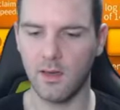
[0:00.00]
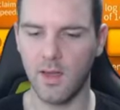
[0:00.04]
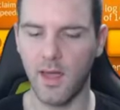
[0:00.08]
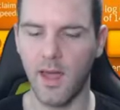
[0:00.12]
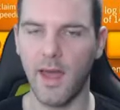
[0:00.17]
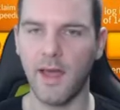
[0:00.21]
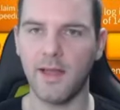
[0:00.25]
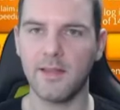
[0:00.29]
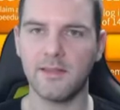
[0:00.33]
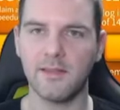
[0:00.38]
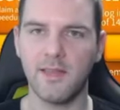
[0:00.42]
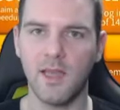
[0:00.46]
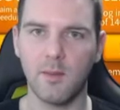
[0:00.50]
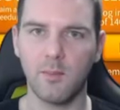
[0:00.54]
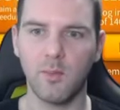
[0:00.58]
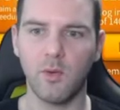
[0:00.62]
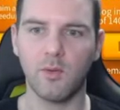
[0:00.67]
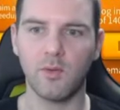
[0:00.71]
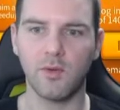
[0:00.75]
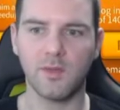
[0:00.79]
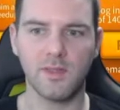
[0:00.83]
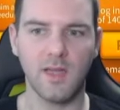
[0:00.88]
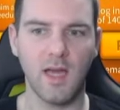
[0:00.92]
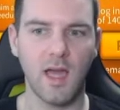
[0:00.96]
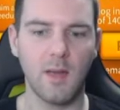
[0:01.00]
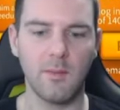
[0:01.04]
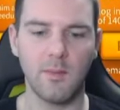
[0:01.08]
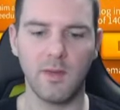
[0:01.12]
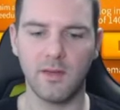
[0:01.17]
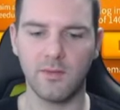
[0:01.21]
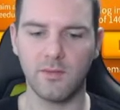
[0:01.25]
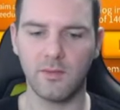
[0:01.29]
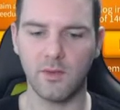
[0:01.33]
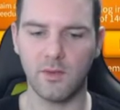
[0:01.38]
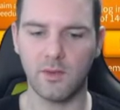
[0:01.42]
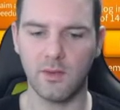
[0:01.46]
adds up over time. And
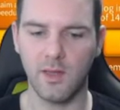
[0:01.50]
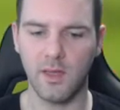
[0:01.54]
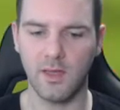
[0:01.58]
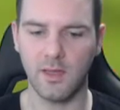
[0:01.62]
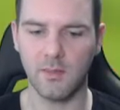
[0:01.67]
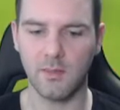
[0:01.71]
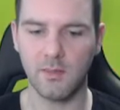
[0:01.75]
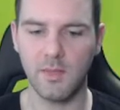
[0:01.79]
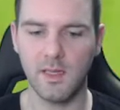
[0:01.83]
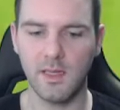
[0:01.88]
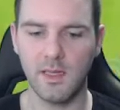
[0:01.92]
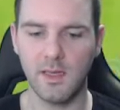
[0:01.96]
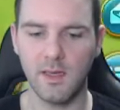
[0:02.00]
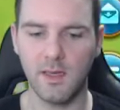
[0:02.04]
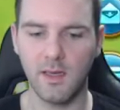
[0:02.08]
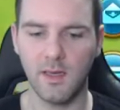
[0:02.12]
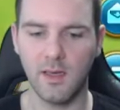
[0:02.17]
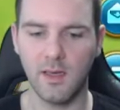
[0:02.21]
if you're like me